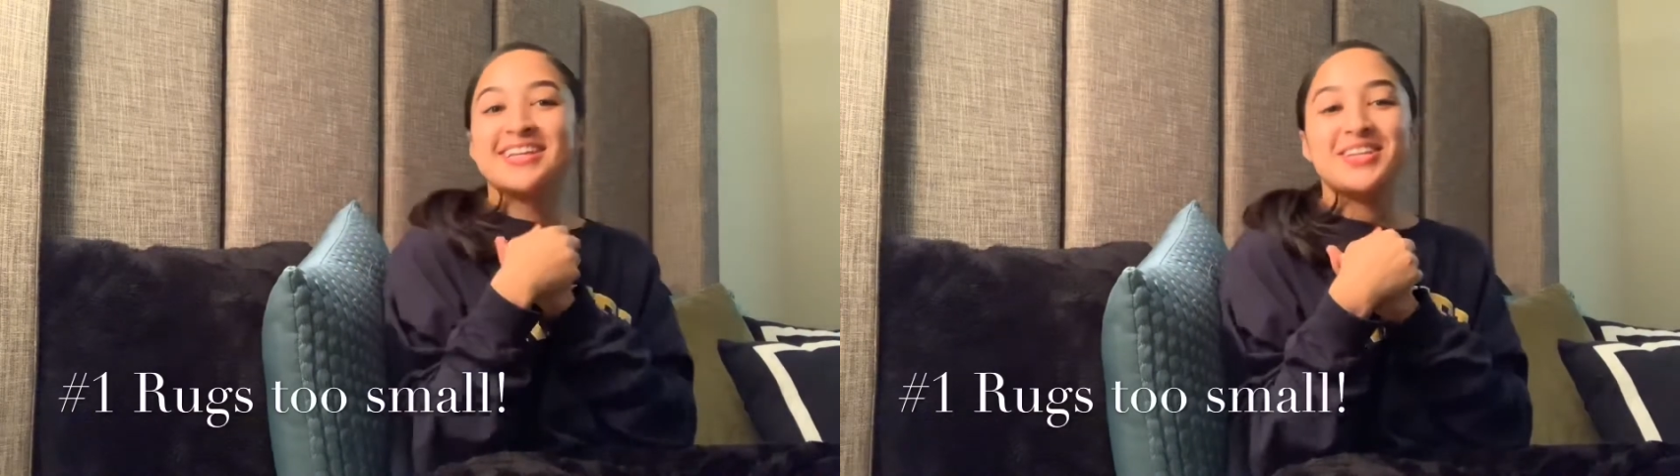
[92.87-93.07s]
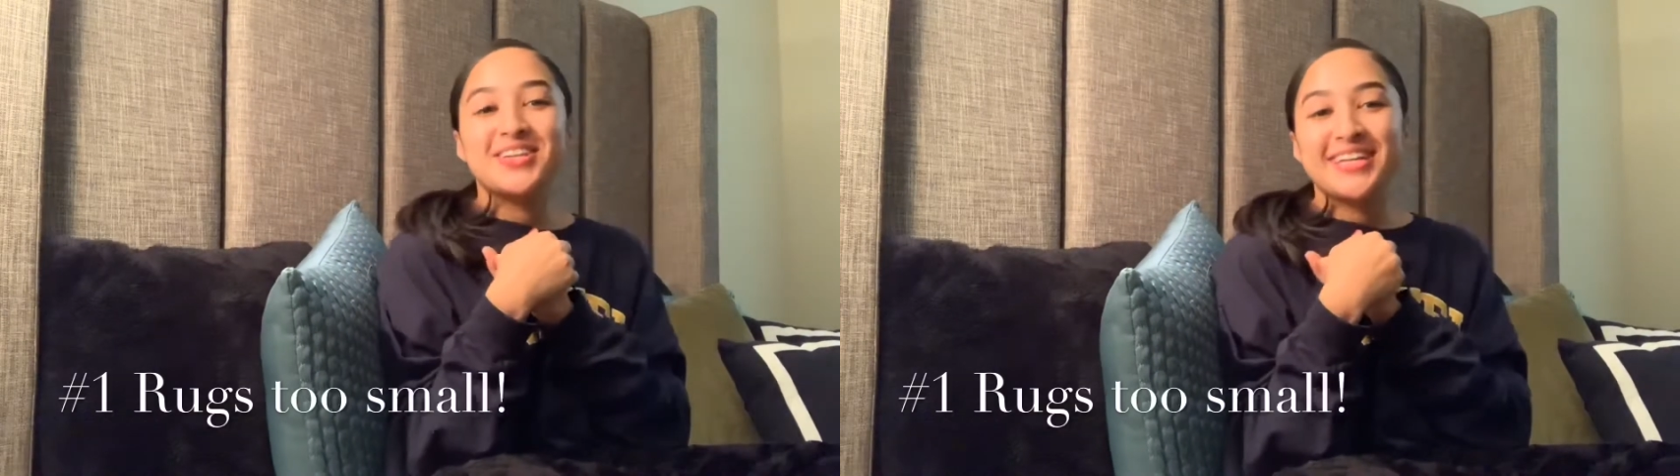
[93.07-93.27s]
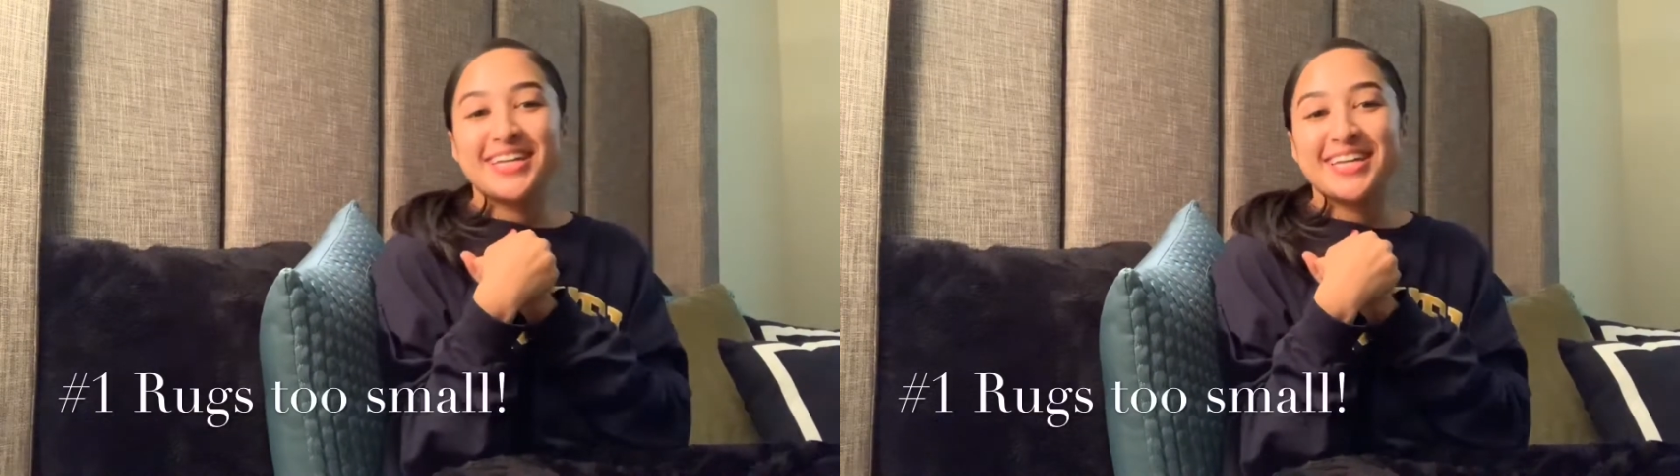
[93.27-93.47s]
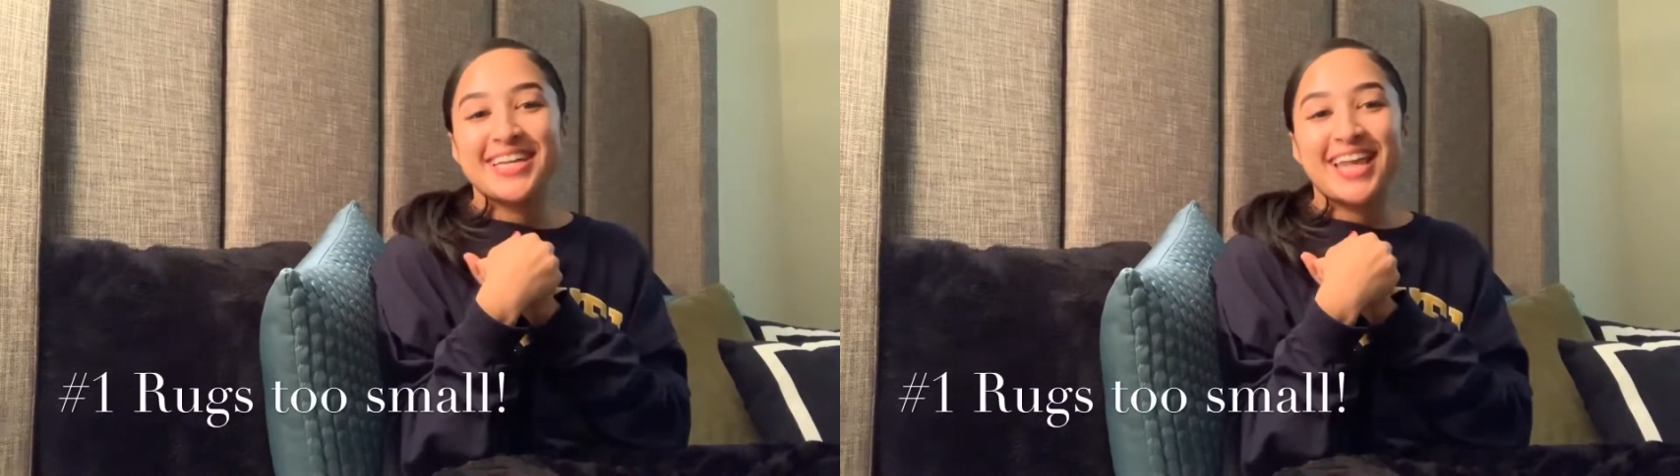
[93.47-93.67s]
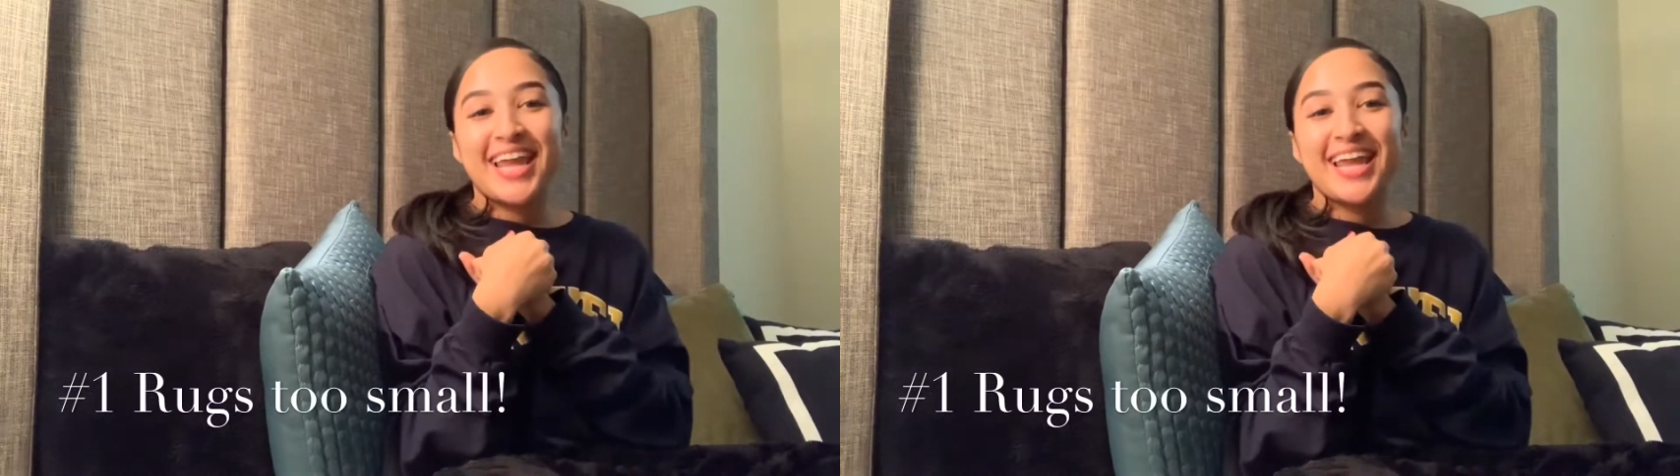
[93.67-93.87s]
you can
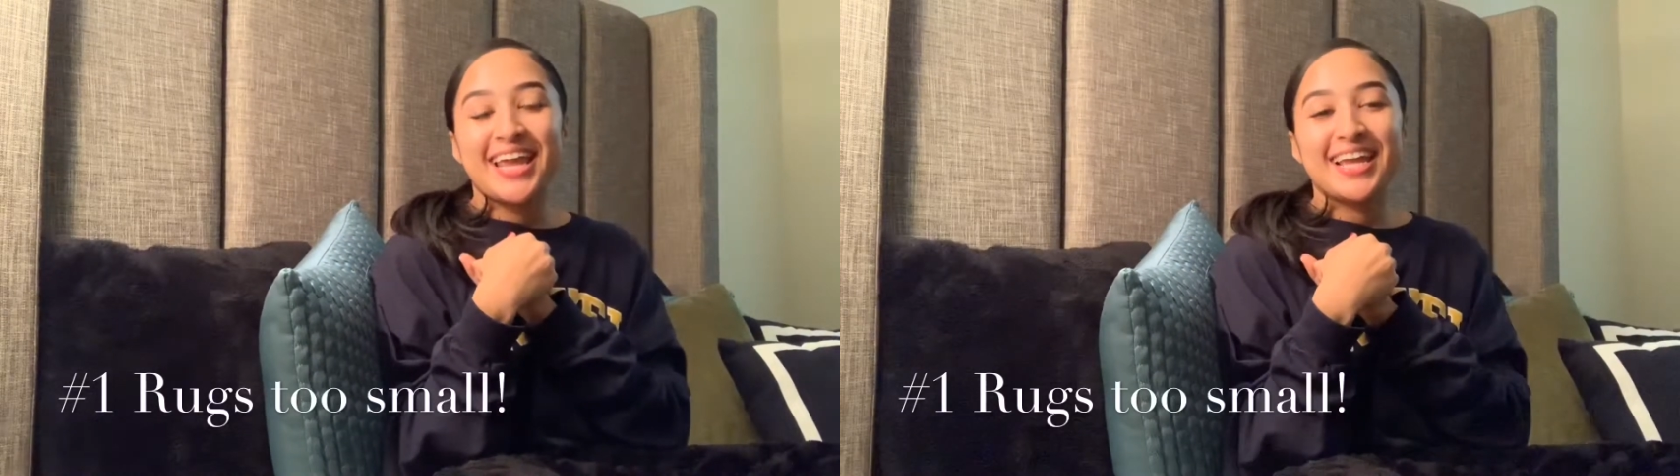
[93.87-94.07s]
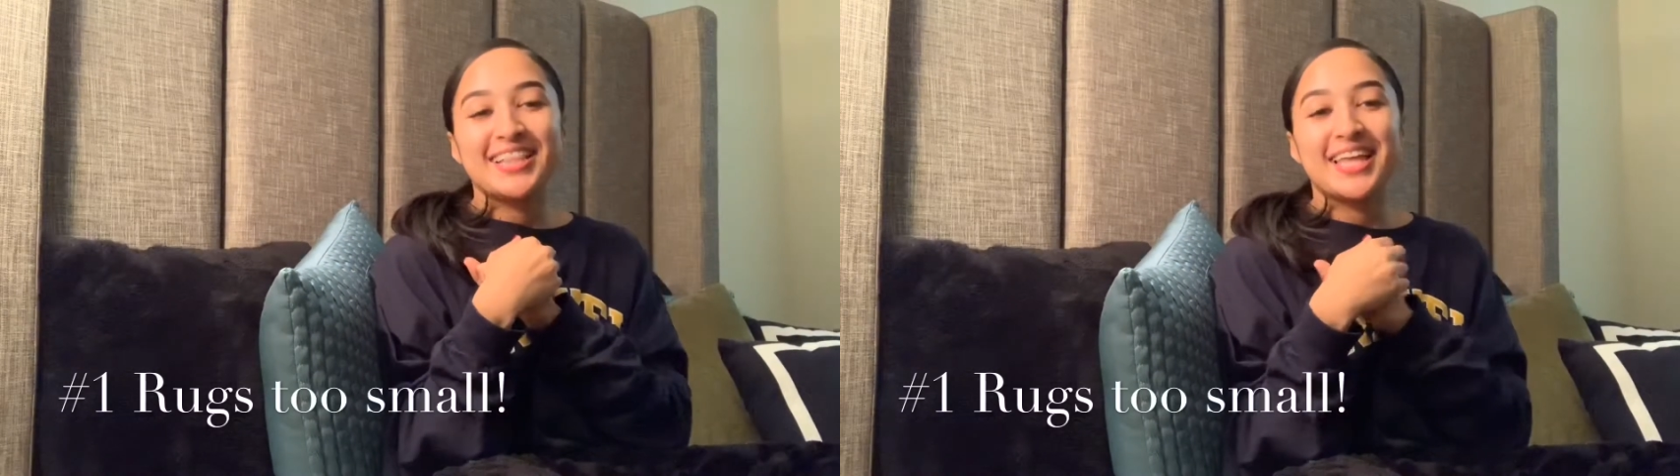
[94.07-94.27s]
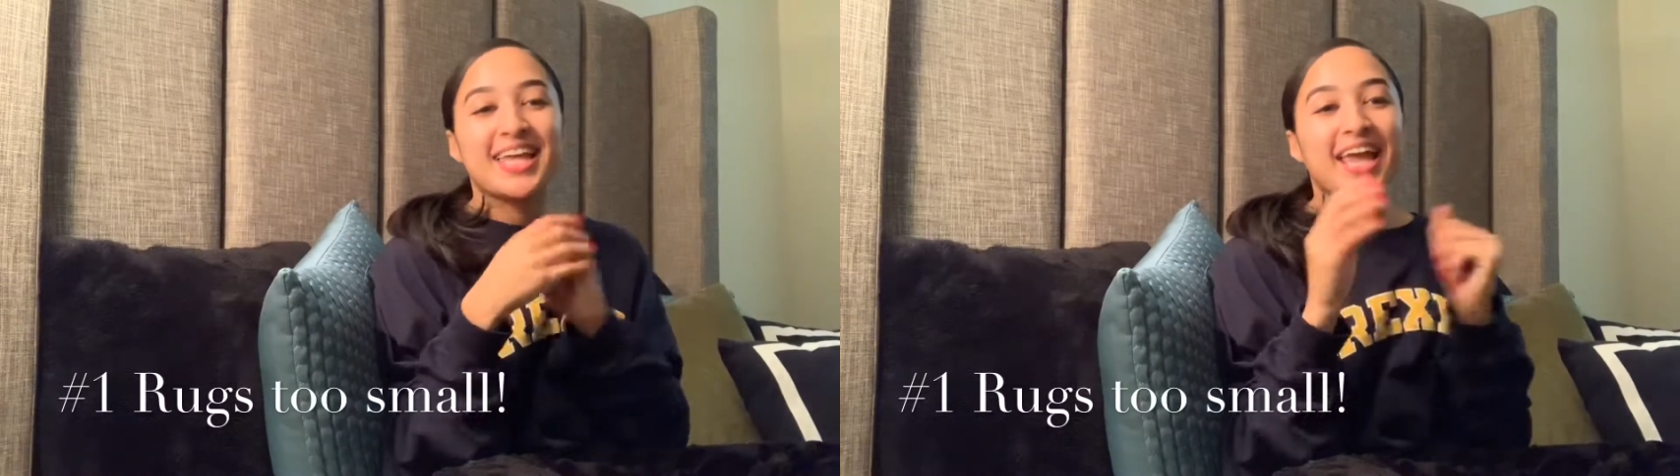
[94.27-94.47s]
get a like